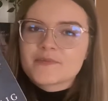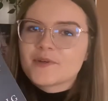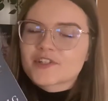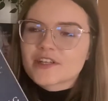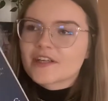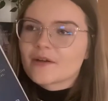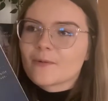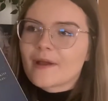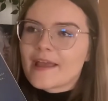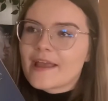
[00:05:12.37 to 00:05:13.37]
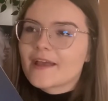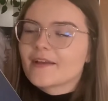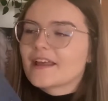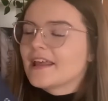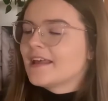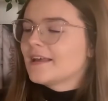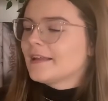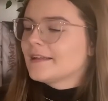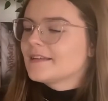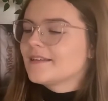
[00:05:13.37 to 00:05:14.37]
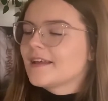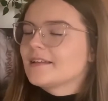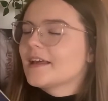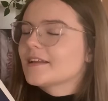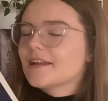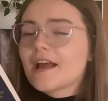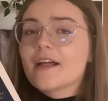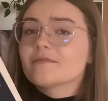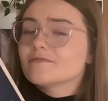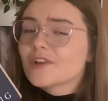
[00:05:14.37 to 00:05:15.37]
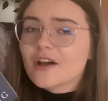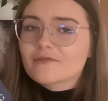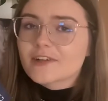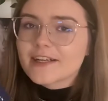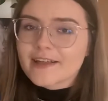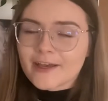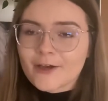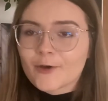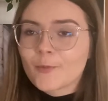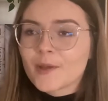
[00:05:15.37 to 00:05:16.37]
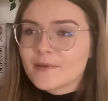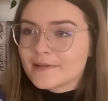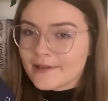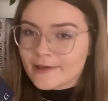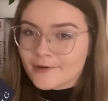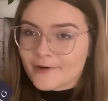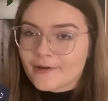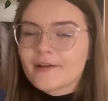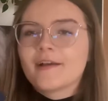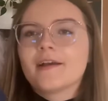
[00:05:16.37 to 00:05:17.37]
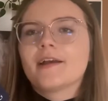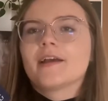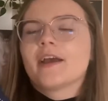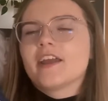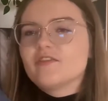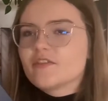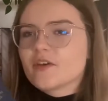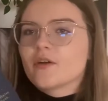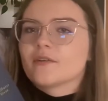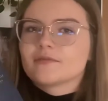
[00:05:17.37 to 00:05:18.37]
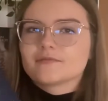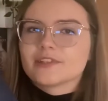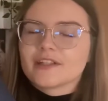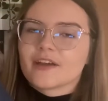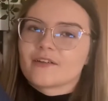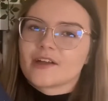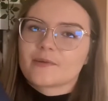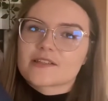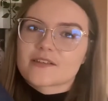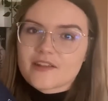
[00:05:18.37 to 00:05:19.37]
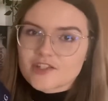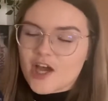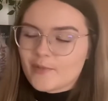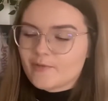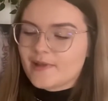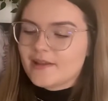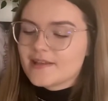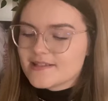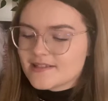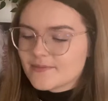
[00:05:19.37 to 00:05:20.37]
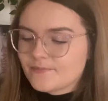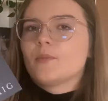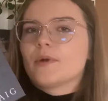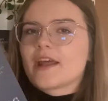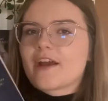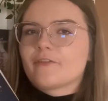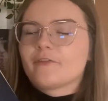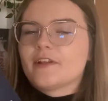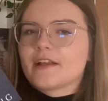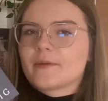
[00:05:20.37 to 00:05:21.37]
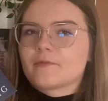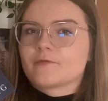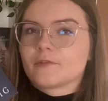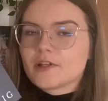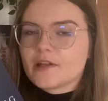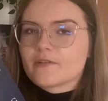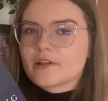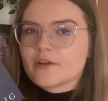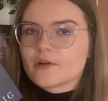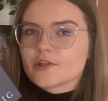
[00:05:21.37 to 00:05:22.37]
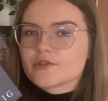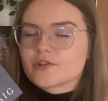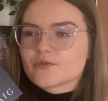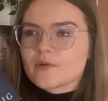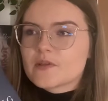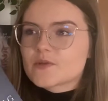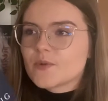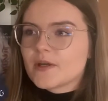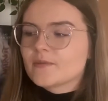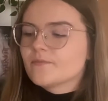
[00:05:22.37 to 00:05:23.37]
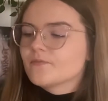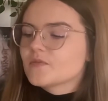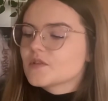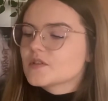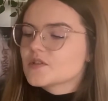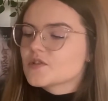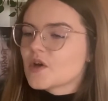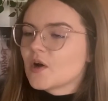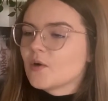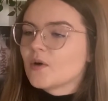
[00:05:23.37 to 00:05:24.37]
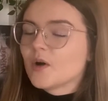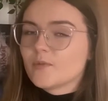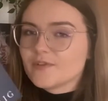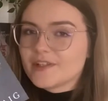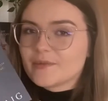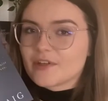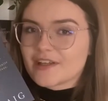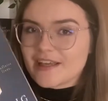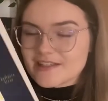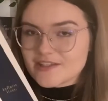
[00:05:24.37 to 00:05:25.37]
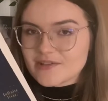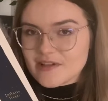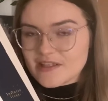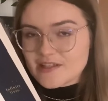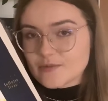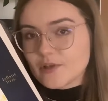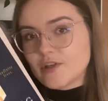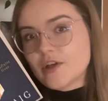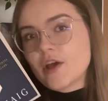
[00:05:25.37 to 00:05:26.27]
pushing it away and said like, yeah, not right now, maybe later, even though, you know, it was on the top of my list. But I have a feeling I'm really going to enjoy this one. So hopefully I'm gonna get to this one